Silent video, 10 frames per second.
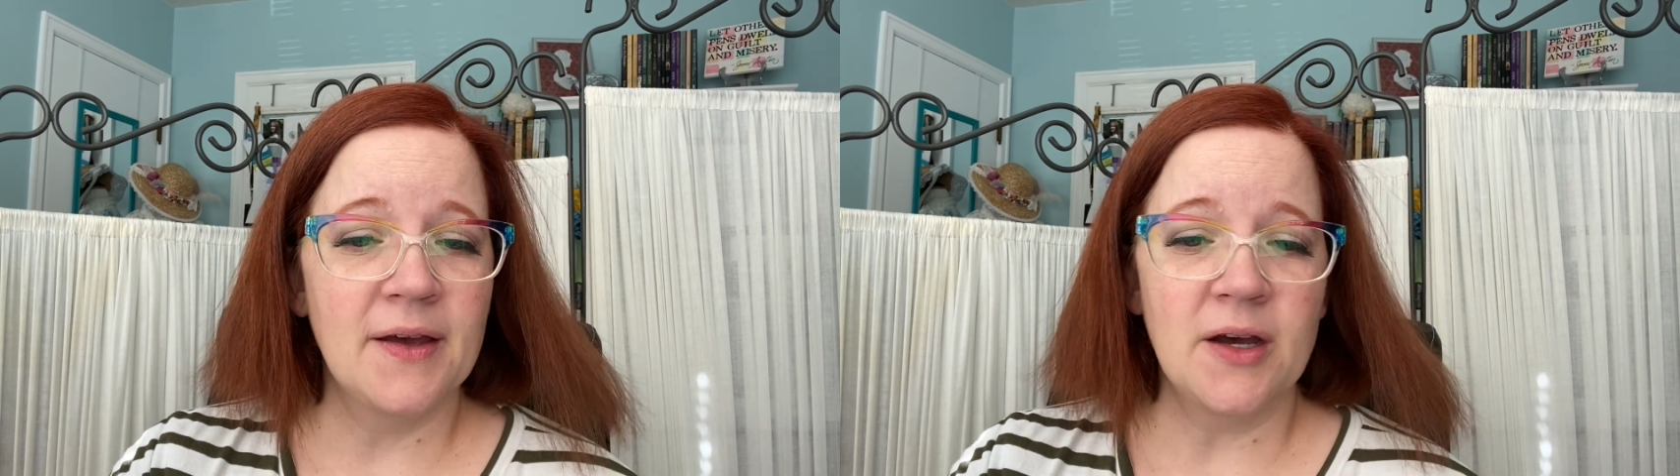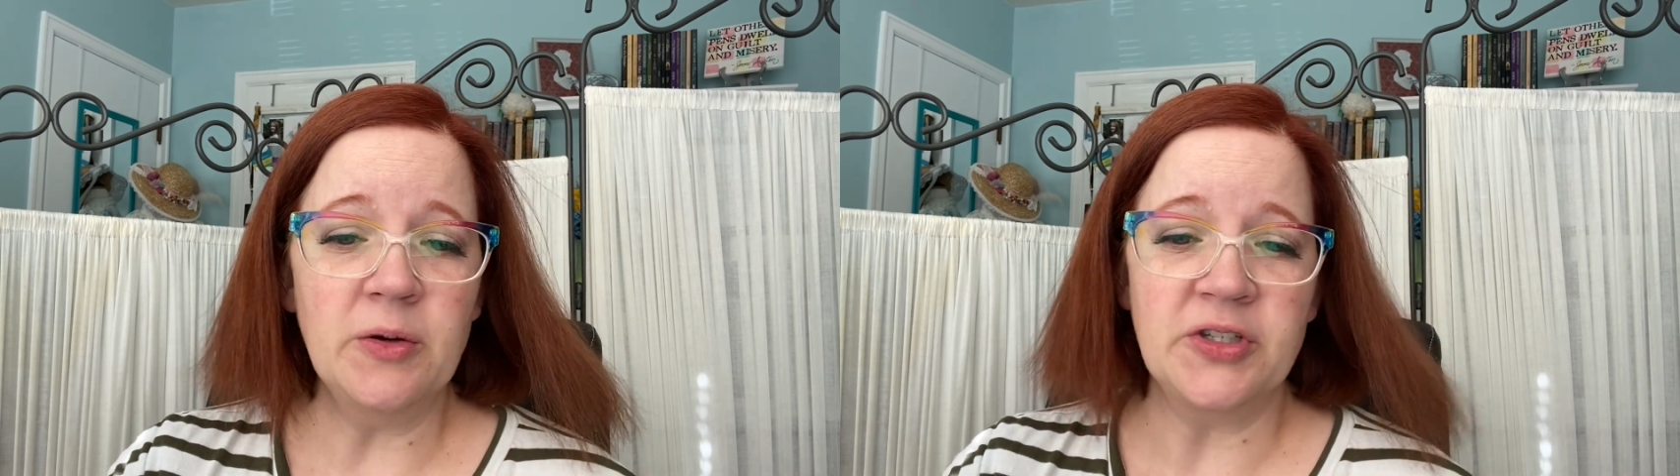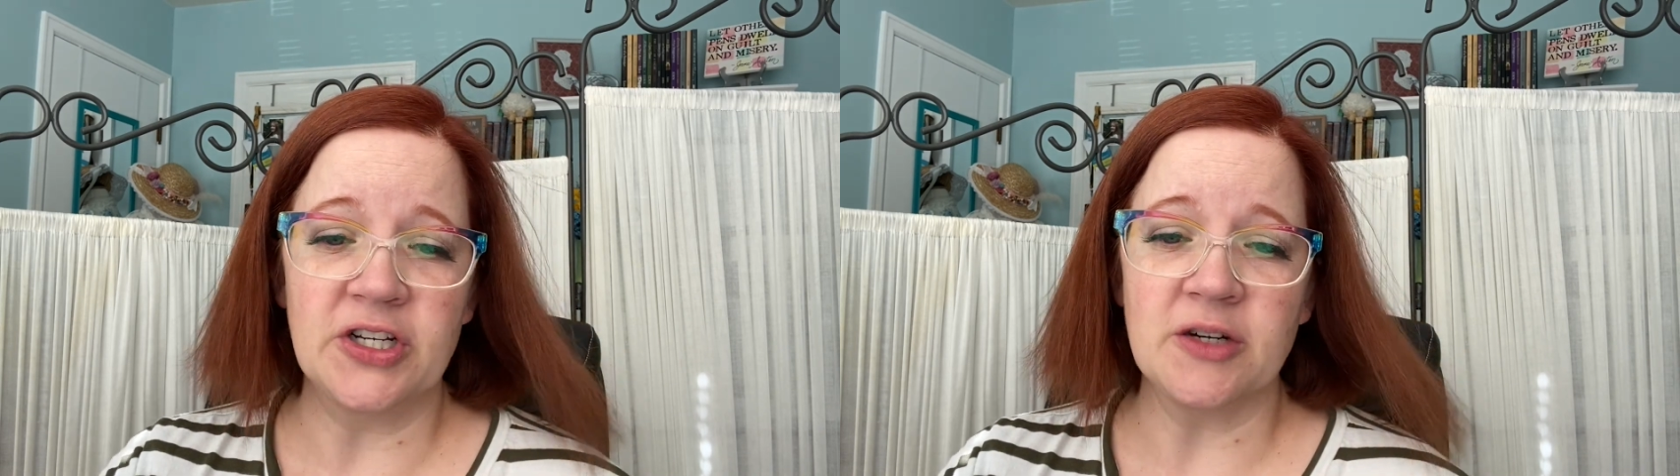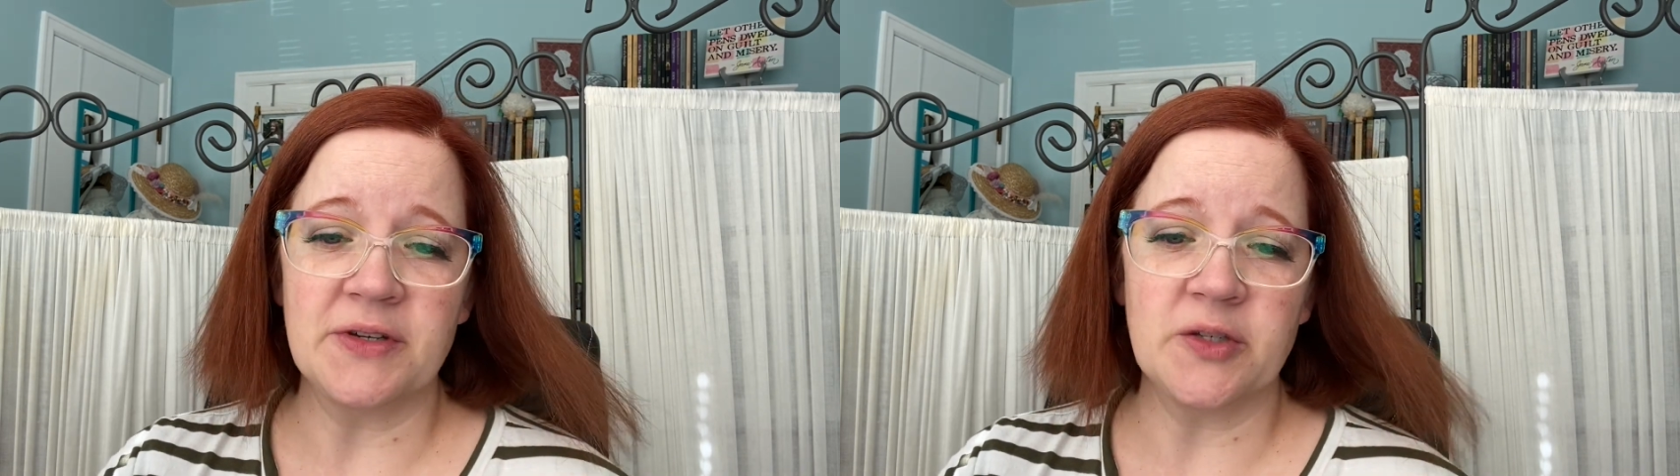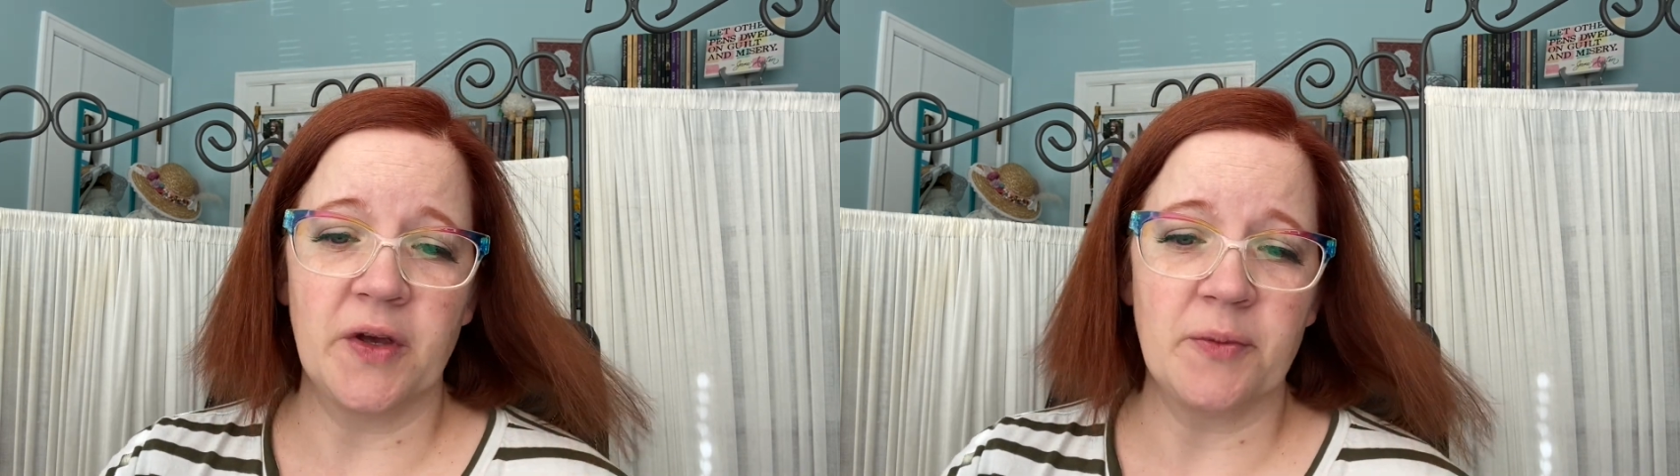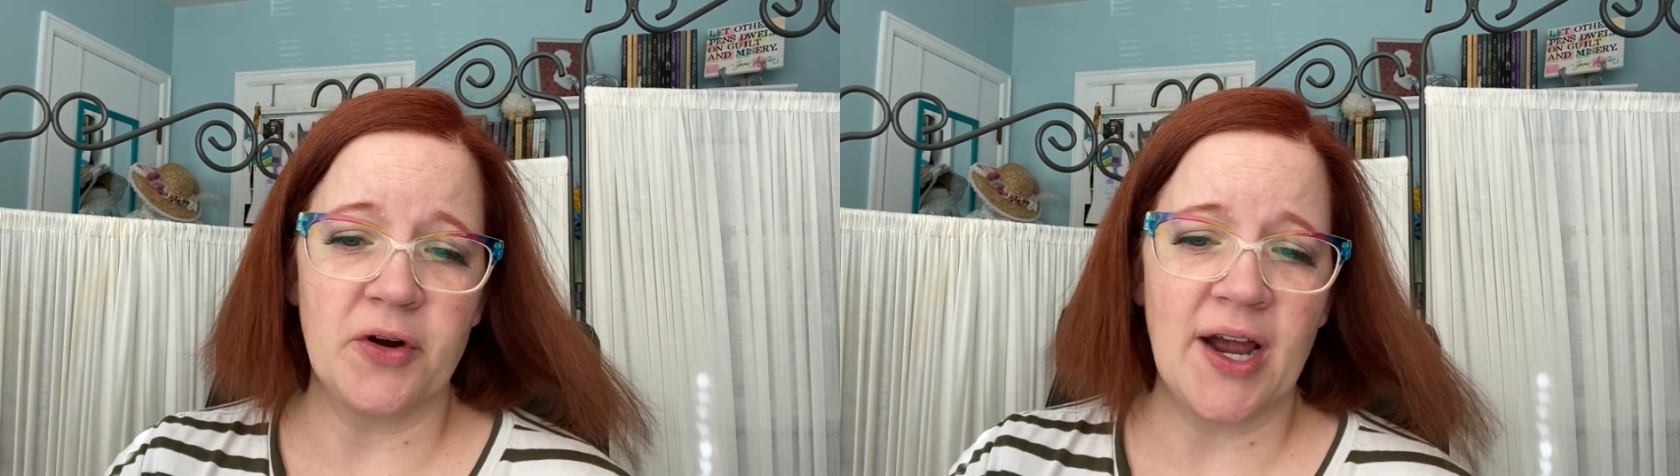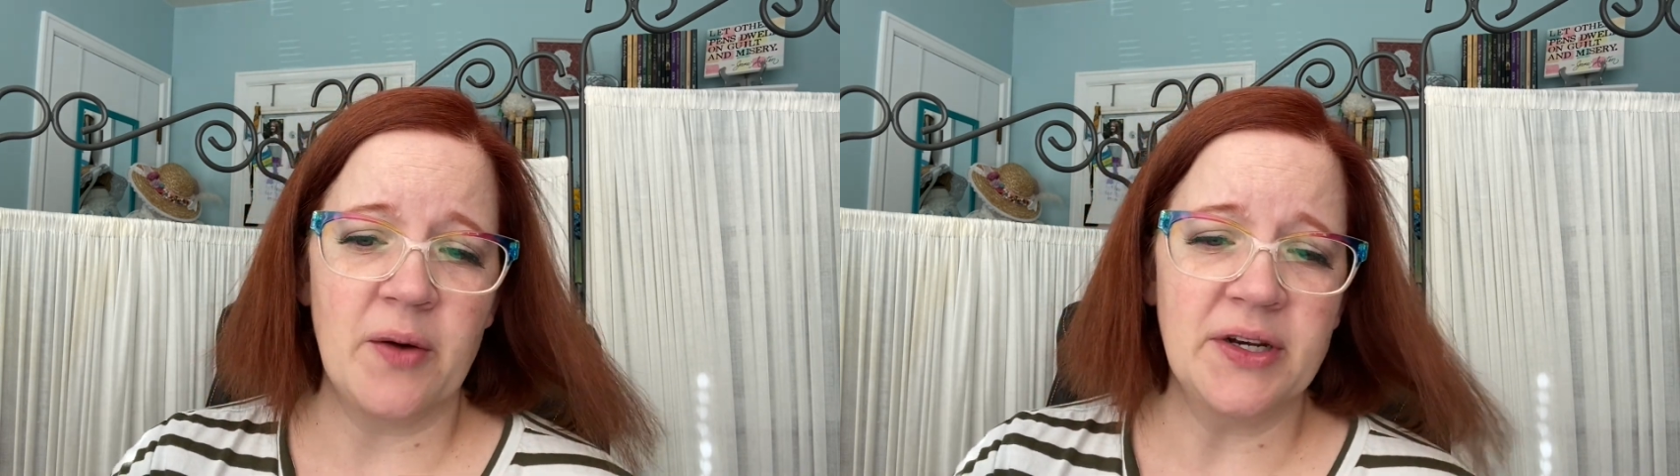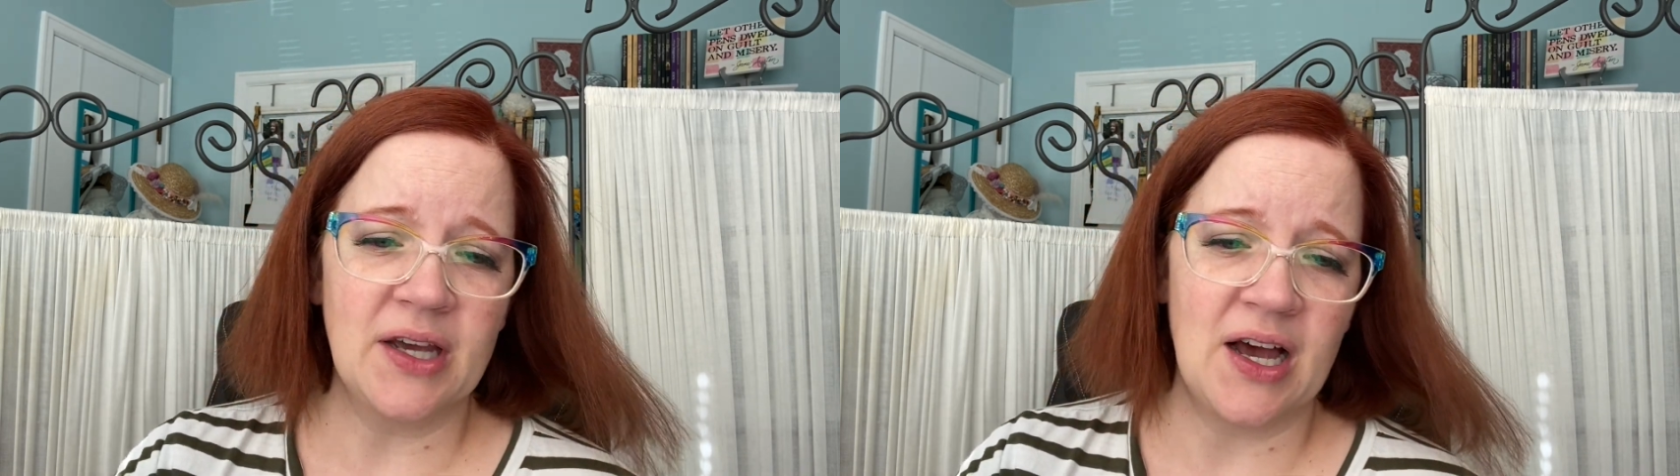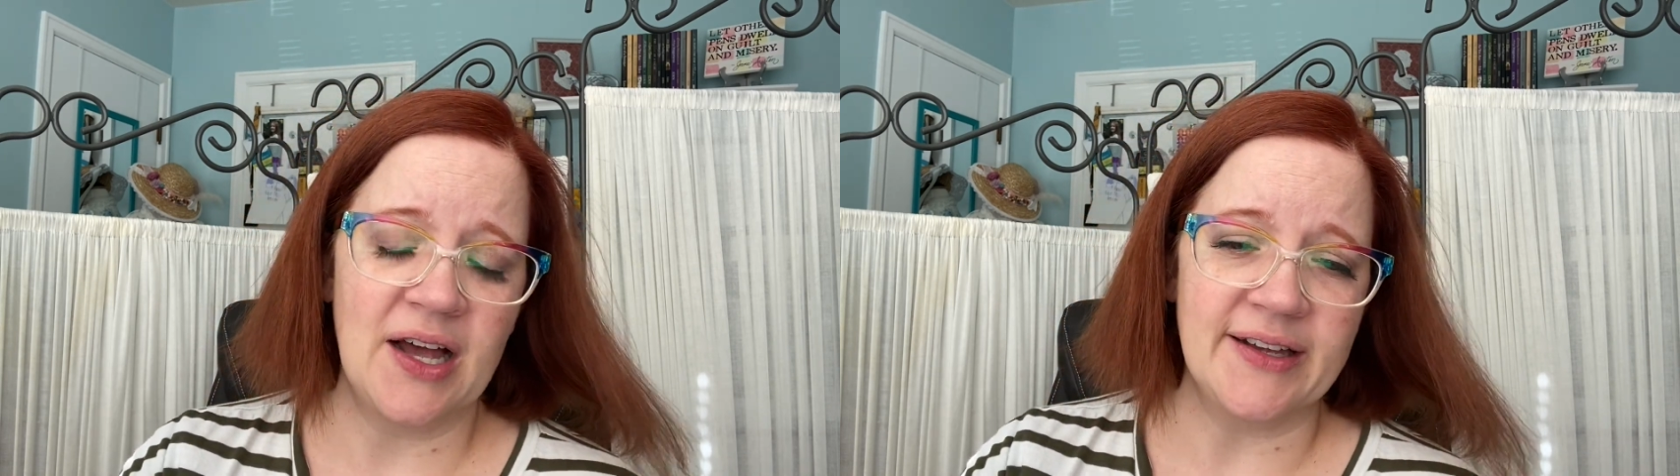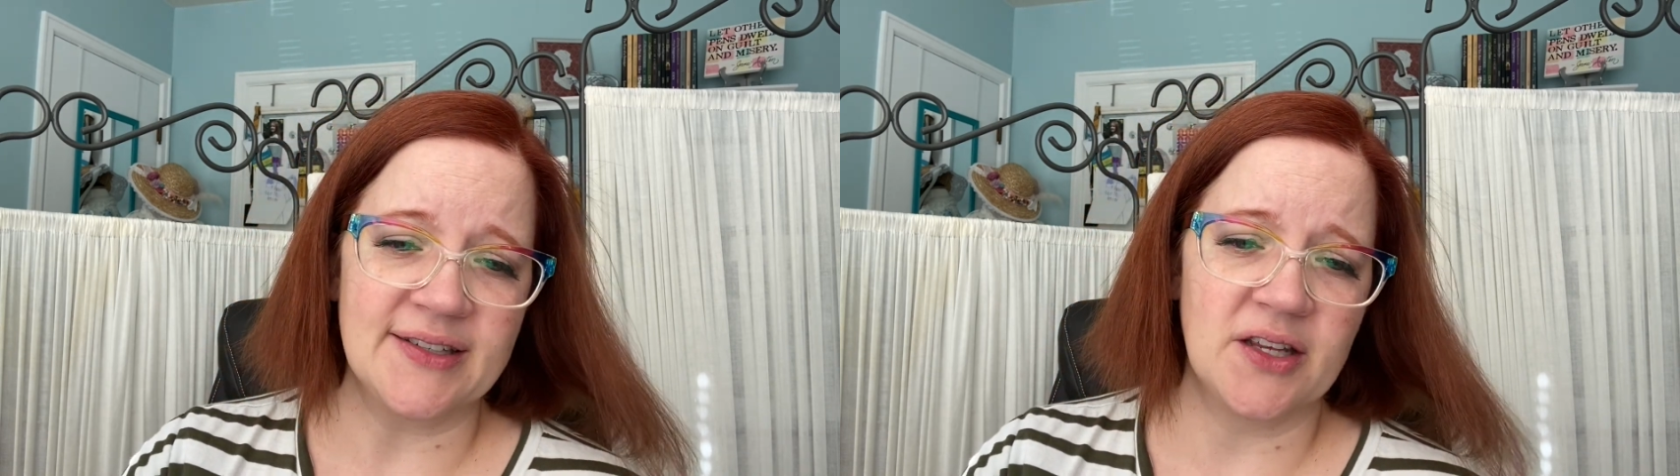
Oh dear, Miss Wigmore, how unkind,